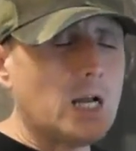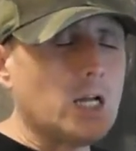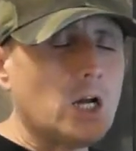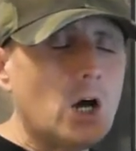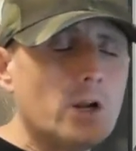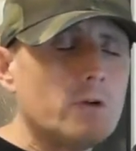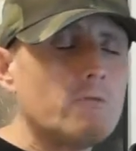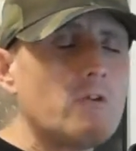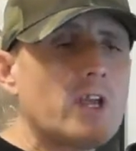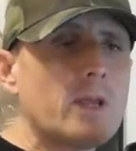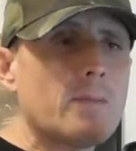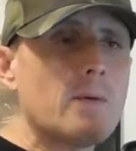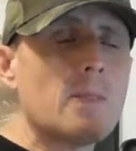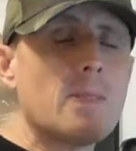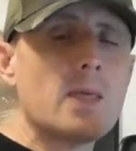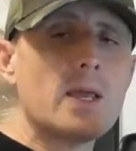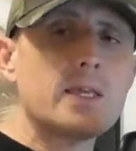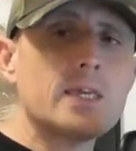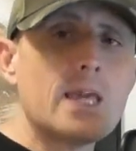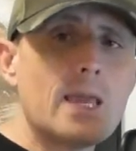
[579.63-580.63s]
I can't
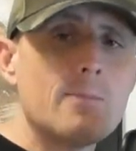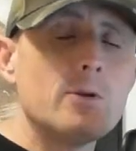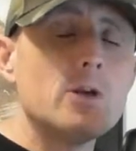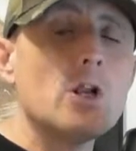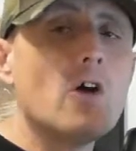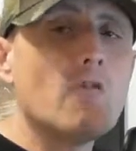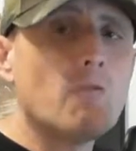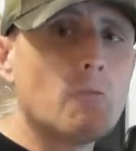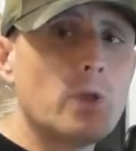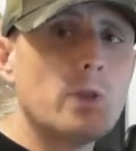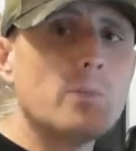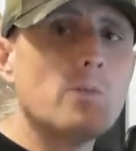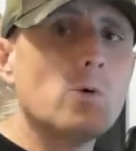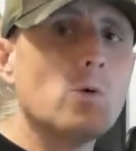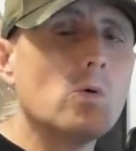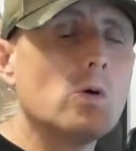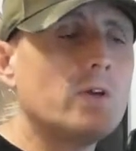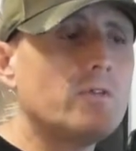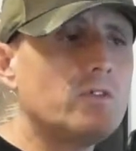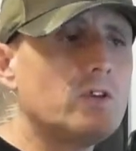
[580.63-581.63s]
recommend that game enough,
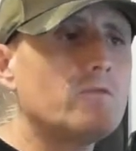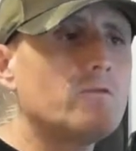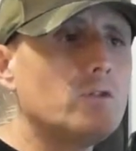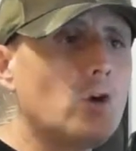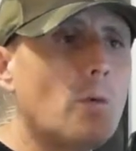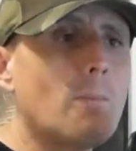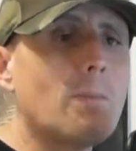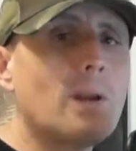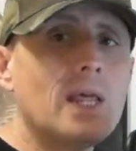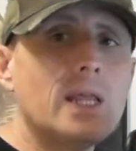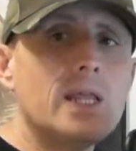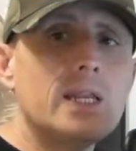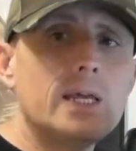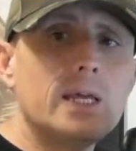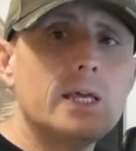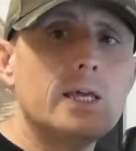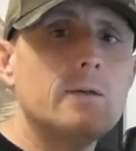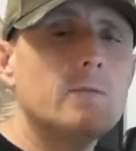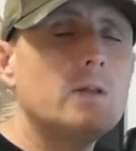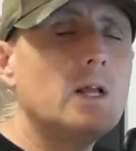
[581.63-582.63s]
people. If you've not
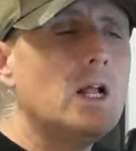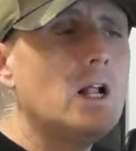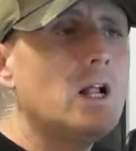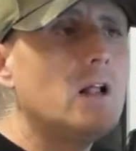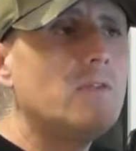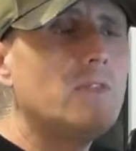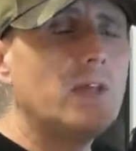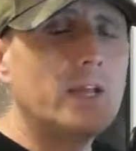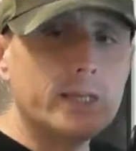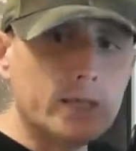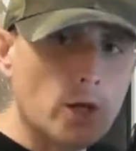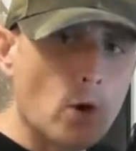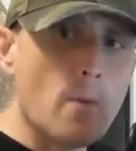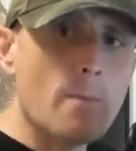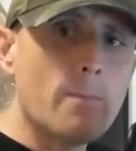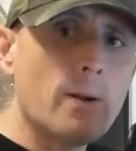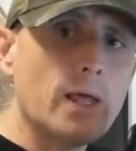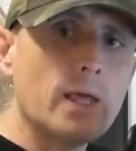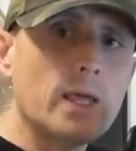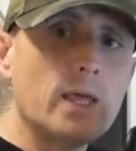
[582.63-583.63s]
played it, then
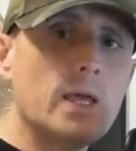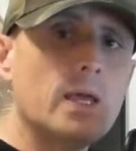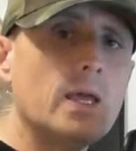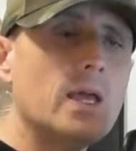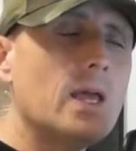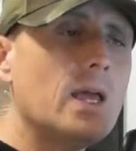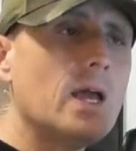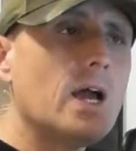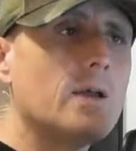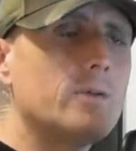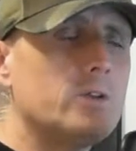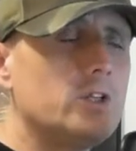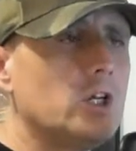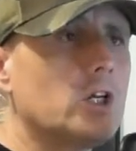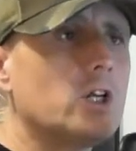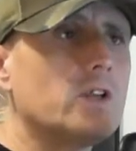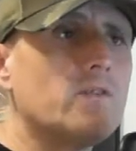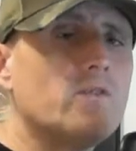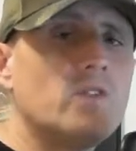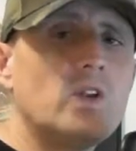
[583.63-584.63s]
go and play it. Uh,
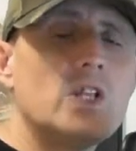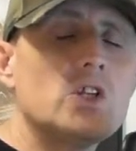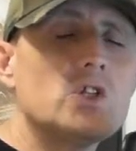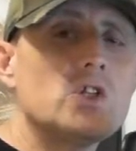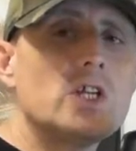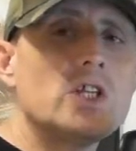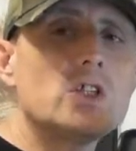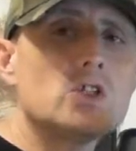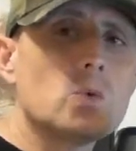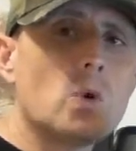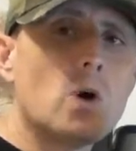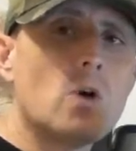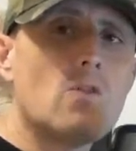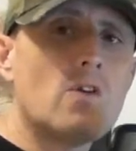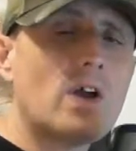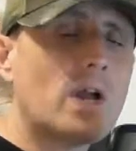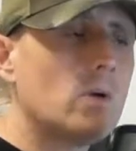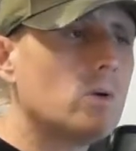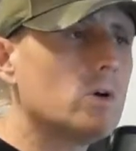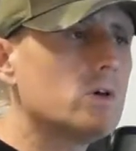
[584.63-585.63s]
you can finish it in
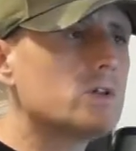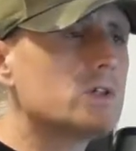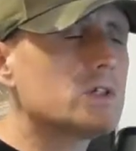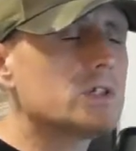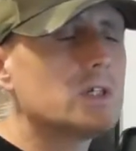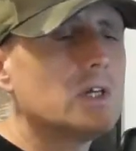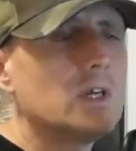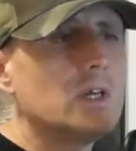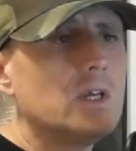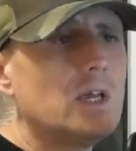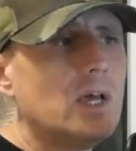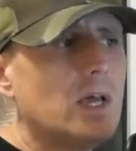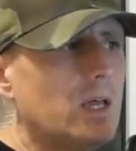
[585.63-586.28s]
12 hours.